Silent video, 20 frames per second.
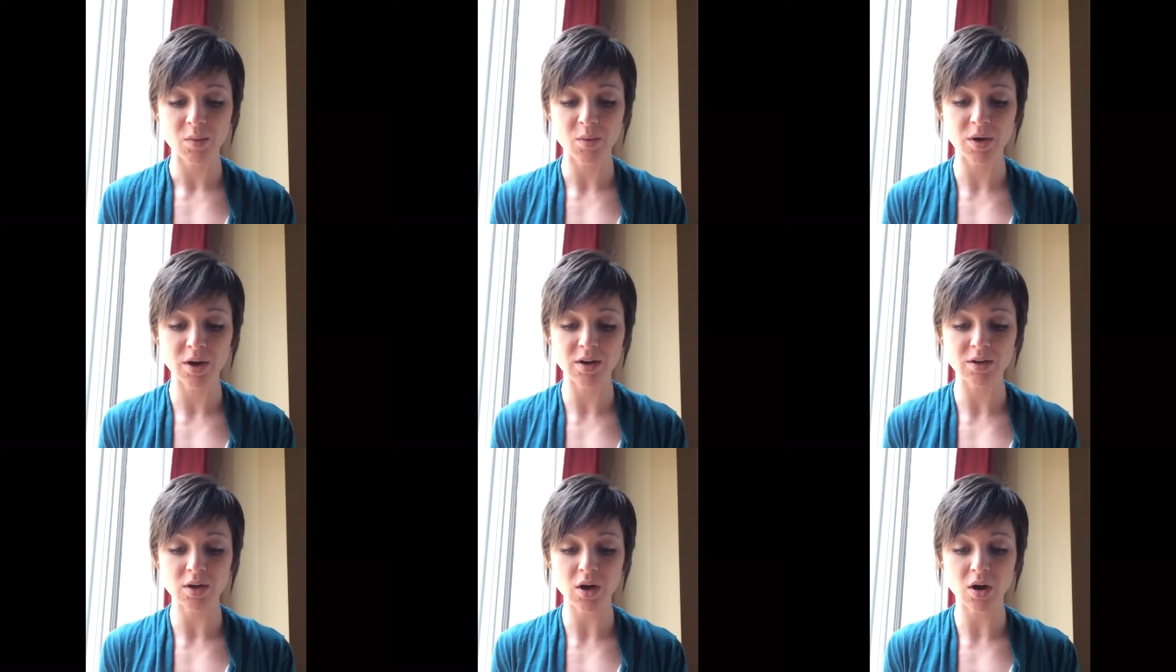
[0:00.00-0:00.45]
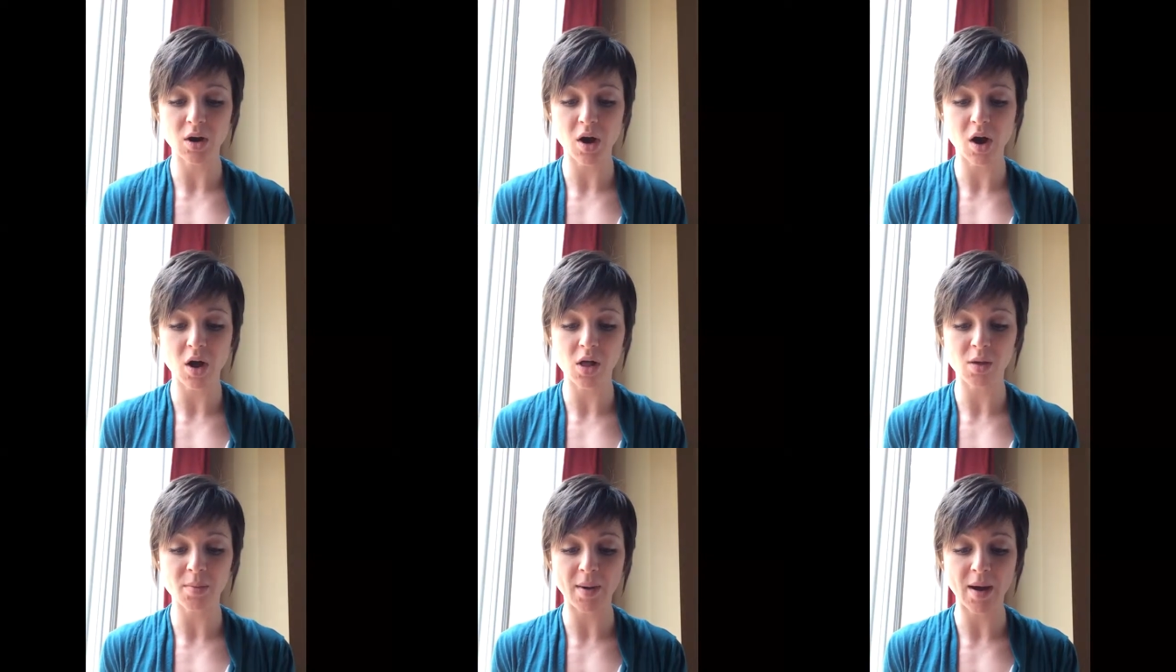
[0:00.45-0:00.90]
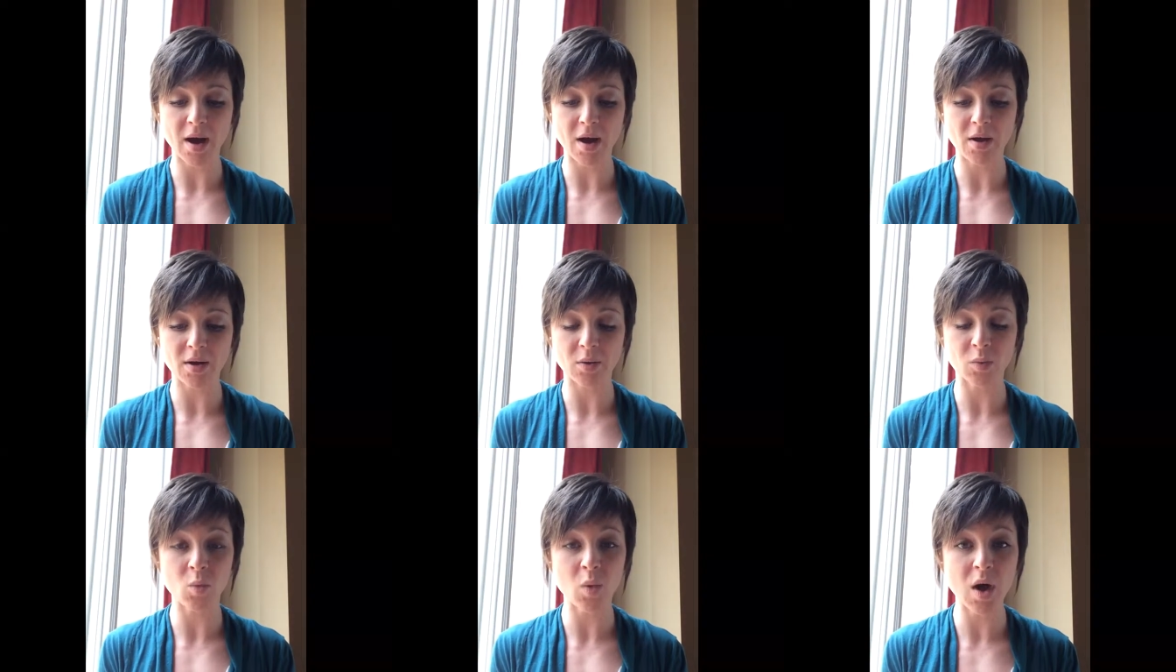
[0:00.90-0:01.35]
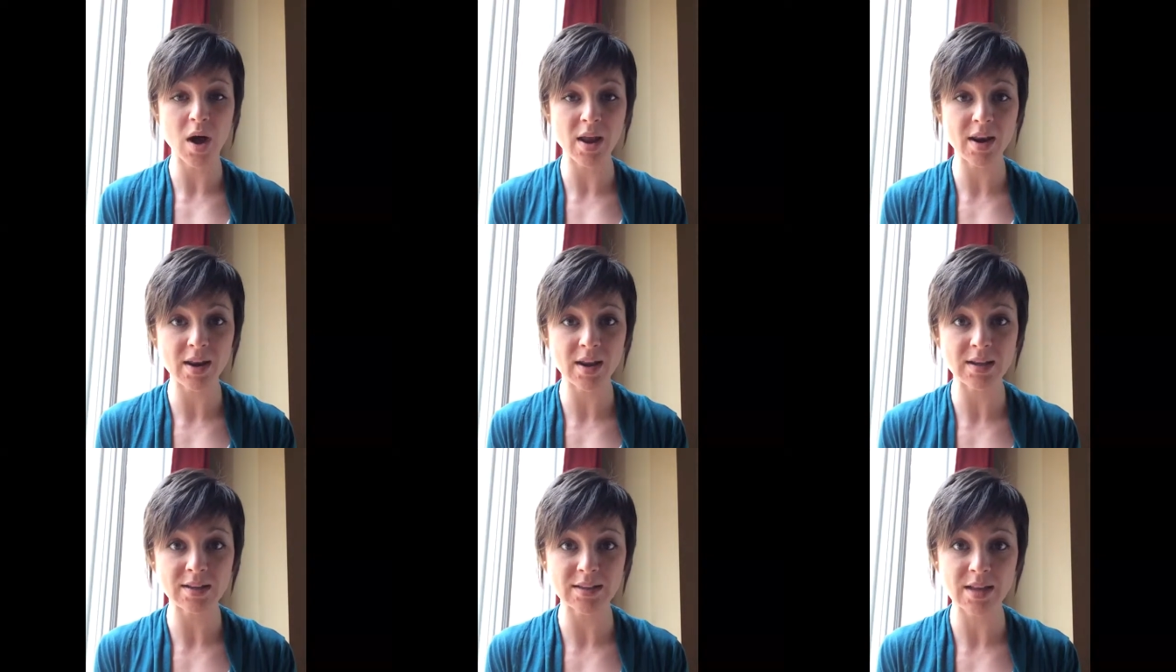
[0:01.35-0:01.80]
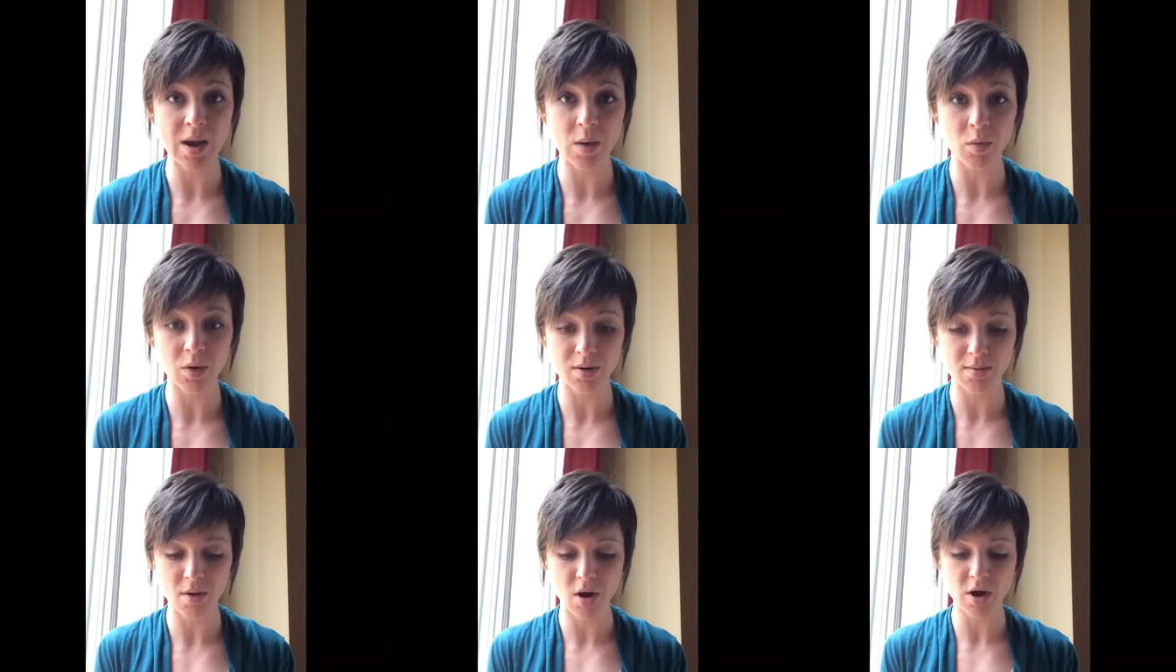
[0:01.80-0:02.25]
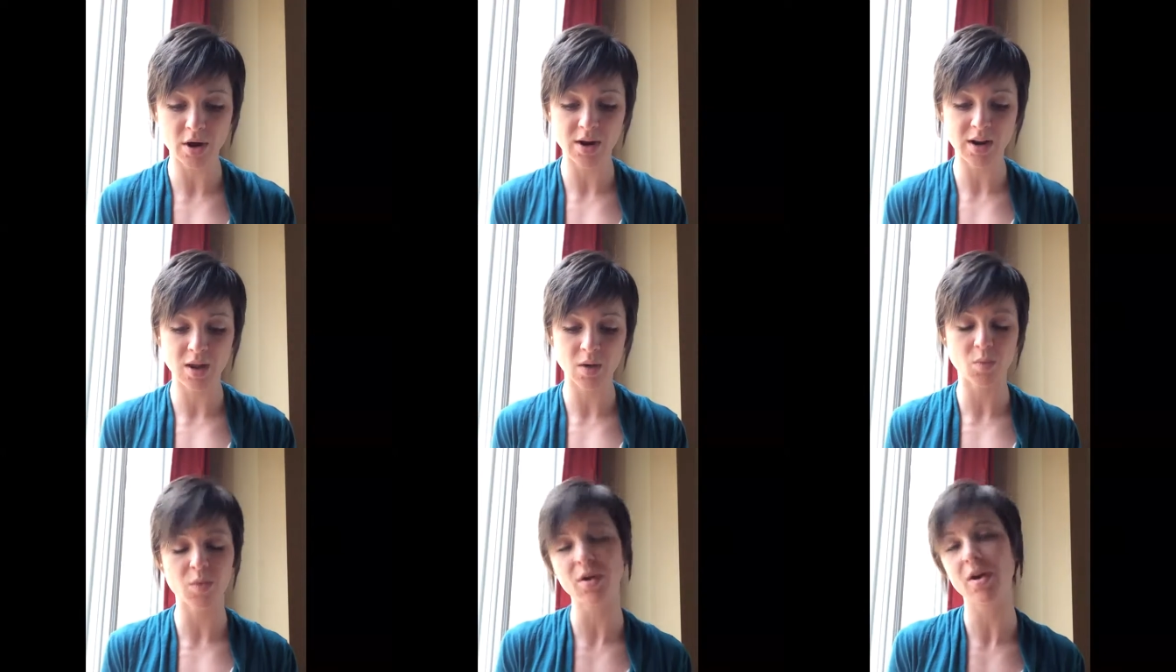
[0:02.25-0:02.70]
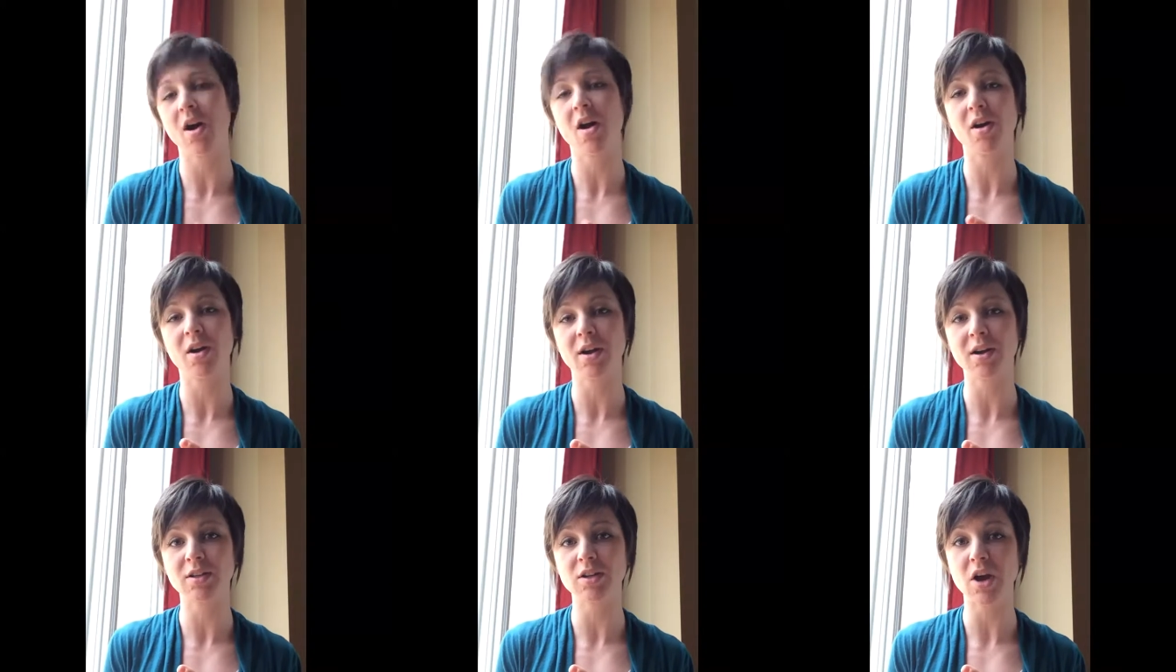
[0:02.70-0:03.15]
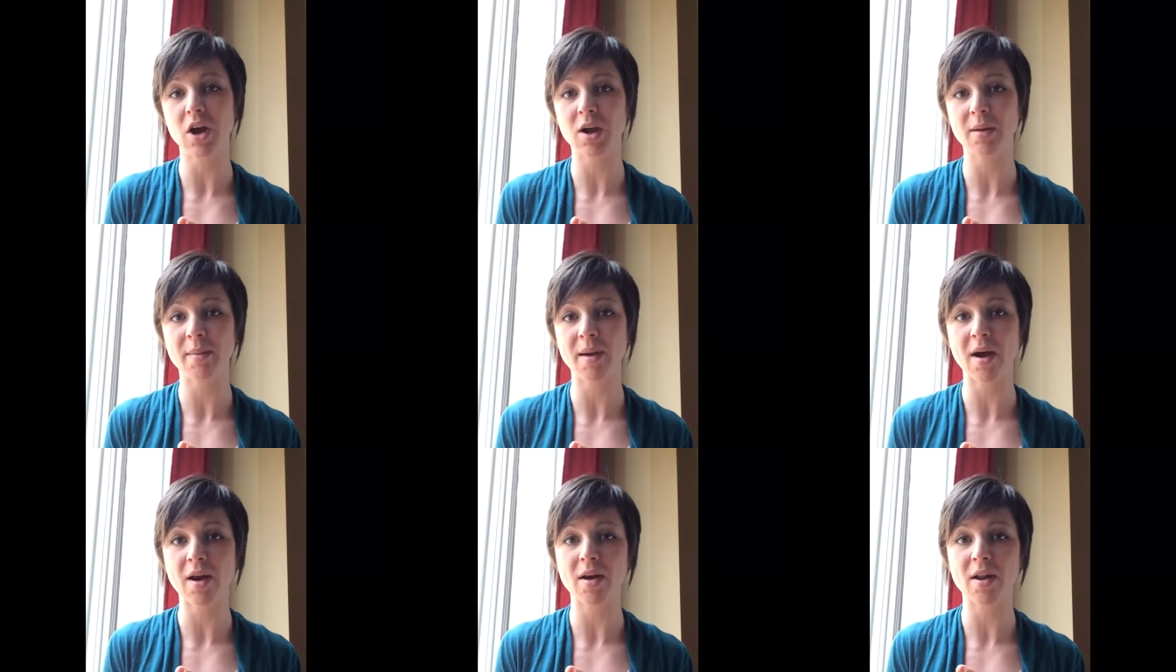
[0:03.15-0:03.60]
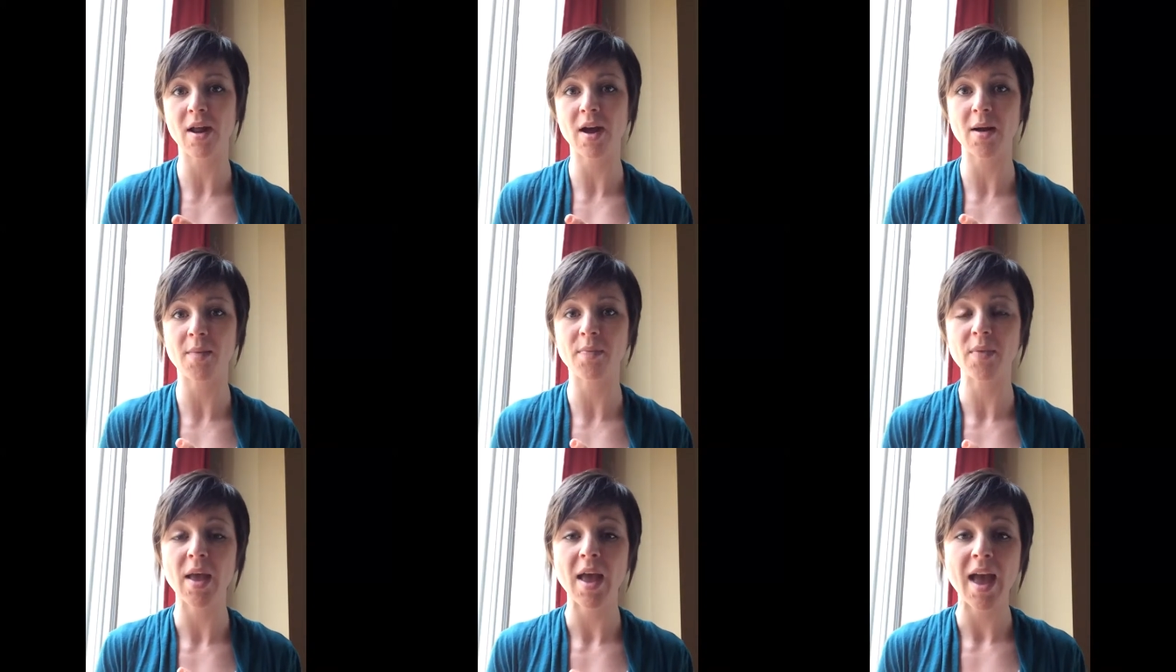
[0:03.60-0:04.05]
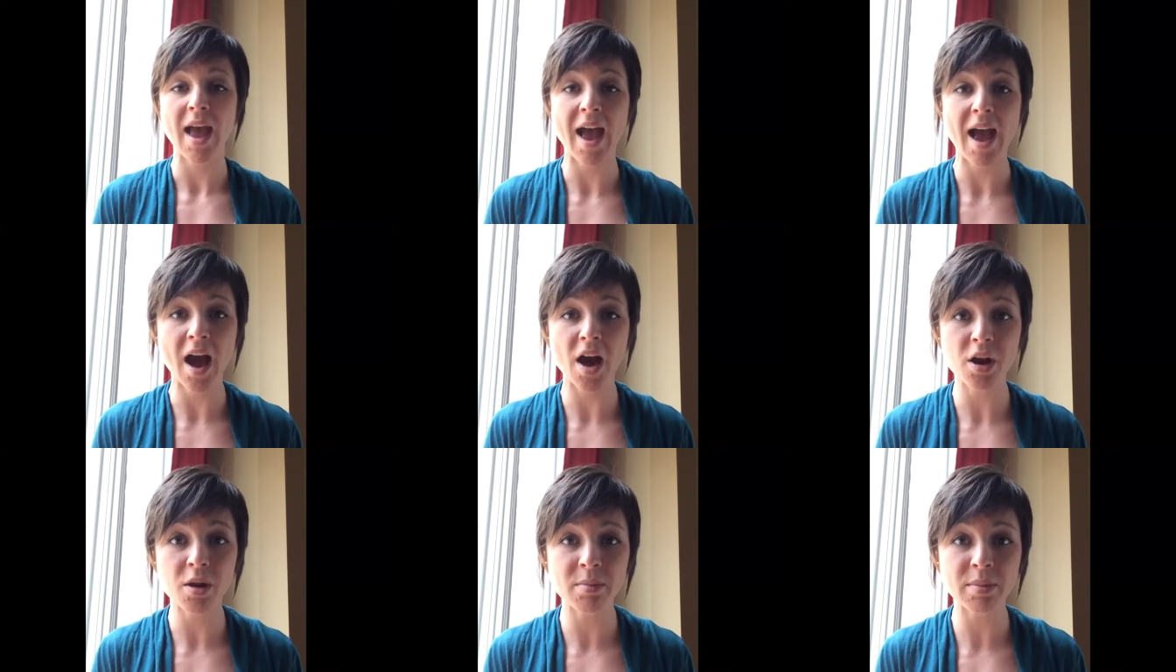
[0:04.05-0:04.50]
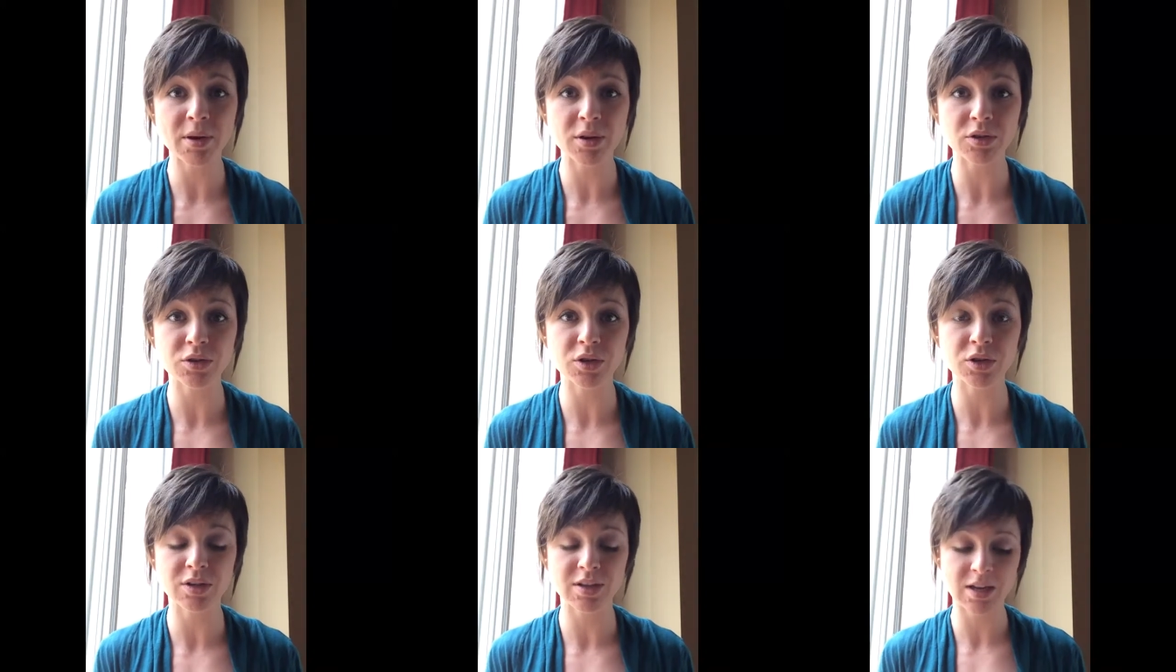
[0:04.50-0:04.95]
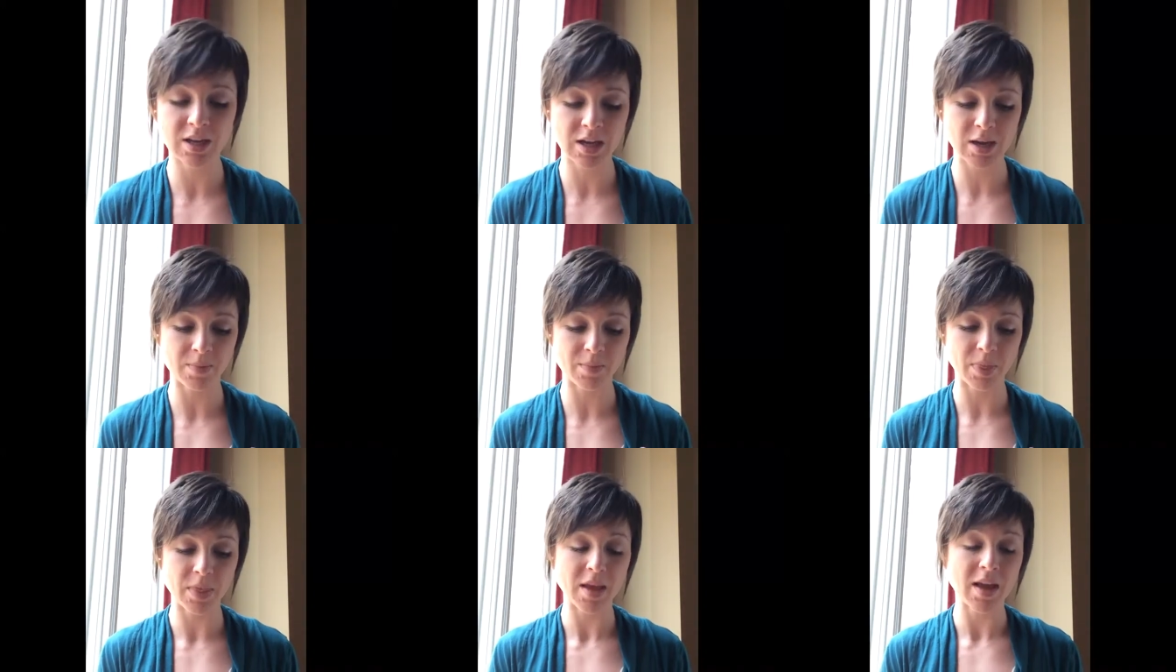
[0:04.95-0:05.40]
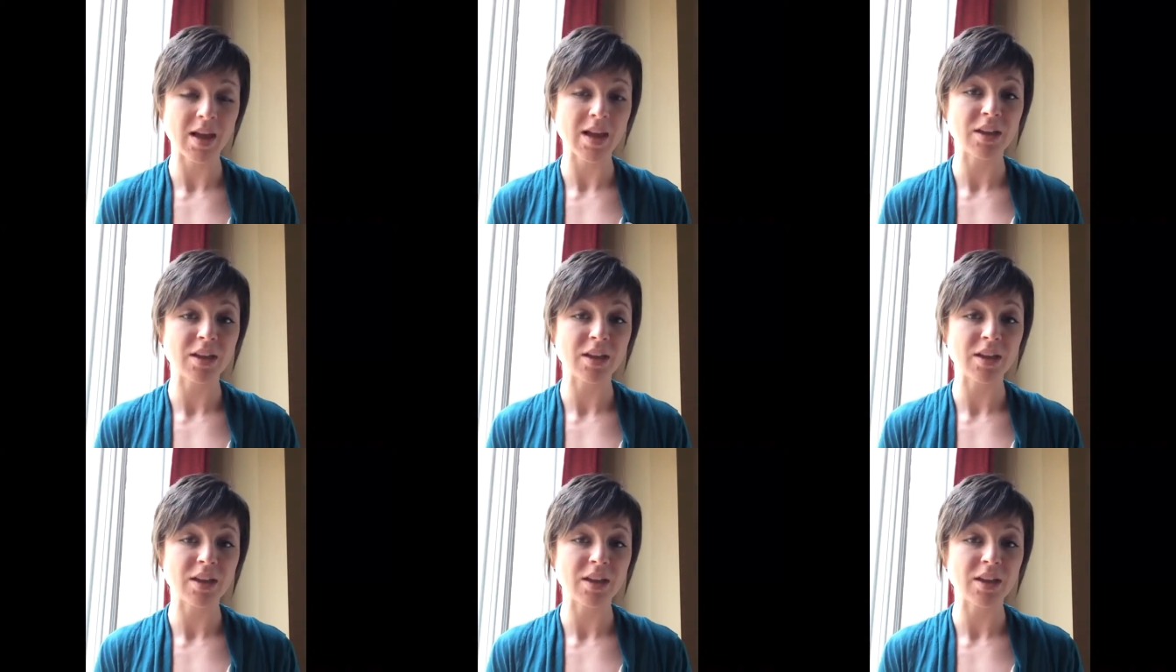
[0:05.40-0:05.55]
We're going to talk all about what is network marketing. We're all going to talk about um, how to build your team.